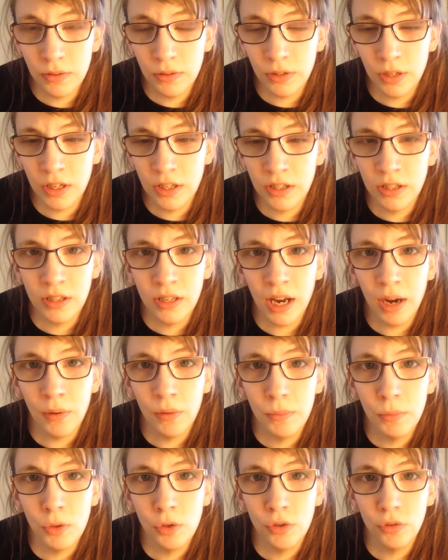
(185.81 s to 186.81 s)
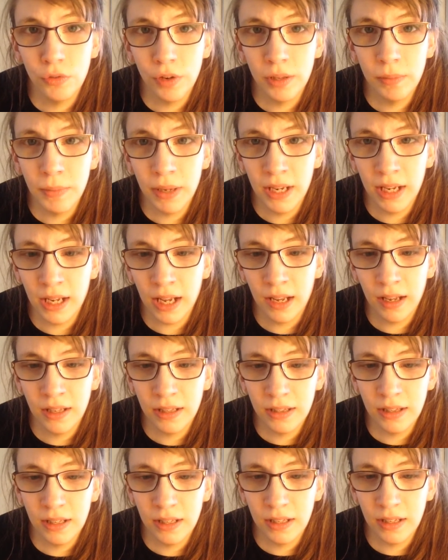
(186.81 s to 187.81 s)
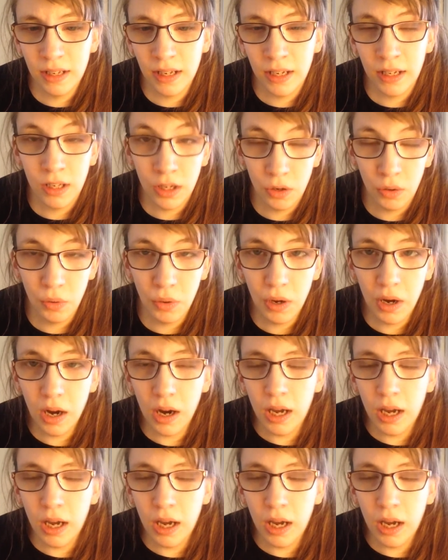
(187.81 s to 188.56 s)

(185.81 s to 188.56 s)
because our mutual friend Marika and Q,